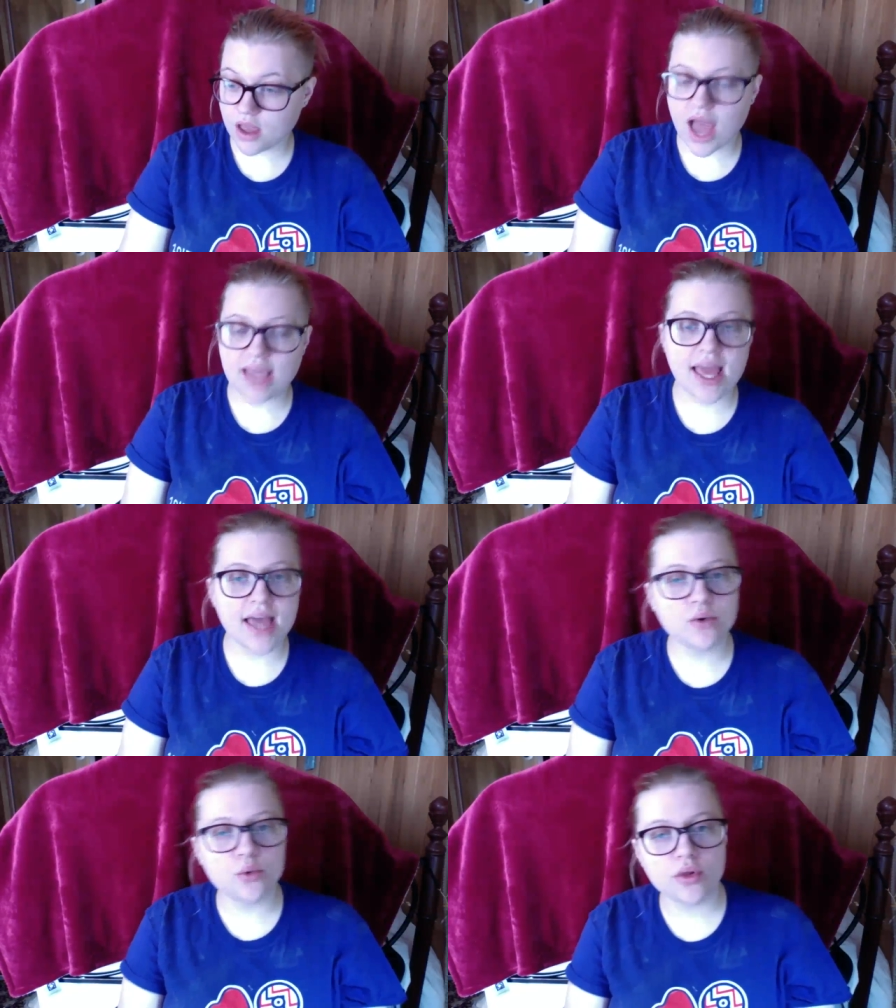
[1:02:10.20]
I
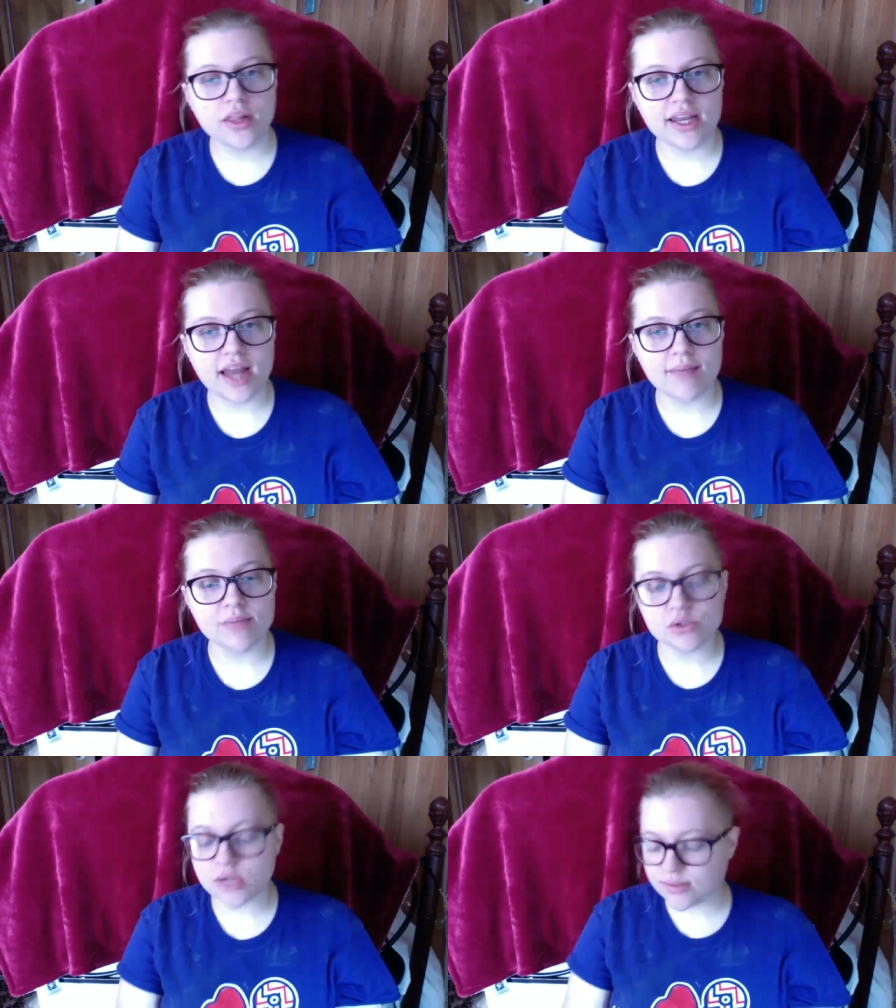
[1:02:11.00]
can't Google it. I'm
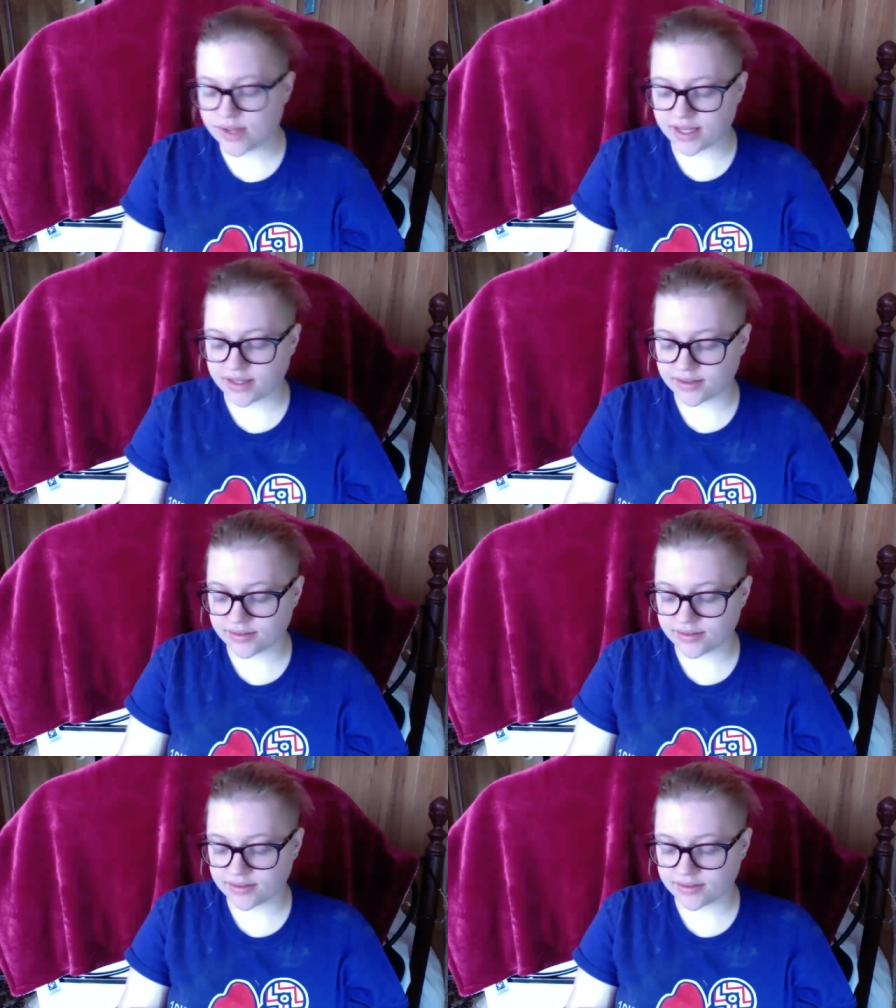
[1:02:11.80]
streaming.